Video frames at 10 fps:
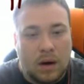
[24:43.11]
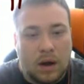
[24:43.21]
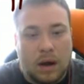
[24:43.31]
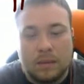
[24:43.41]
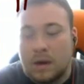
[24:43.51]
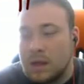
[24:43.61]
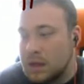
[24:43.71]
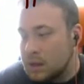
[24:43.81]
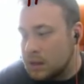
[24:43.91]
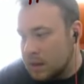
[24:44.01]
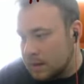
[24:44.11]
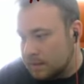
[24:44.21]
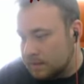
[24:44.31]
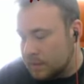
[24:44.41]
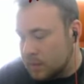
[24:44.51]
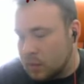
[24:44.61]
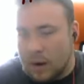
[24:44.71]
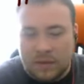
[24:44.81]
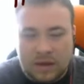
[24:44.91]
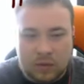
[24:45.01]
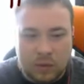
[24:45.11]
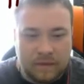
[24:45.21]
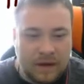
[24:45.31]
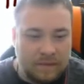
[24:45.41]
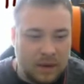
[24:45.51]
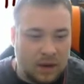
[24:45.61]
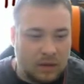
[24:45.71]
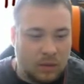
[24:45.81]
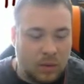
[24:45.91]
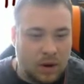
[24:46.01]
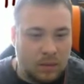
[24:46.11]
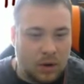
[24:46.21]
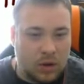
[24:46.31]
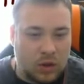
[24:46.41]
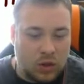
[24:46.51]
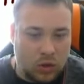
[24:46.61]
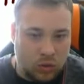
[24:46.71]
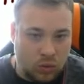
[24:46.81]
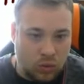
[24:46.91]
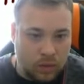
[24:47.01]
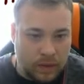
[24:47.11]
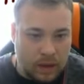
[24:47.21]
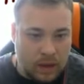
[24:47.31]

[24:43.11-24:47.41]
Alright, I'm going to heal up. We're almost at twenty-five minutes, so what I'm going to do